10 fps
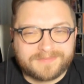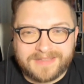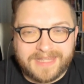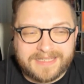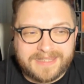
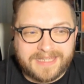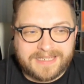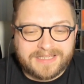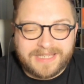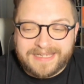that
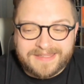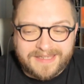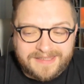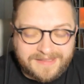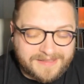
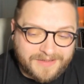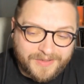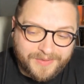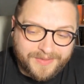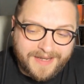exists
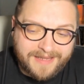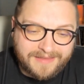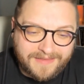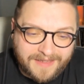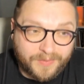still, that I
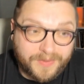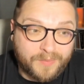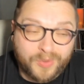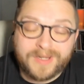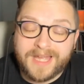think that
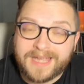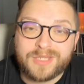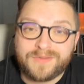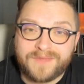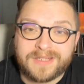more
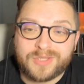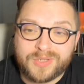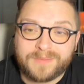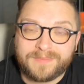kaiju fans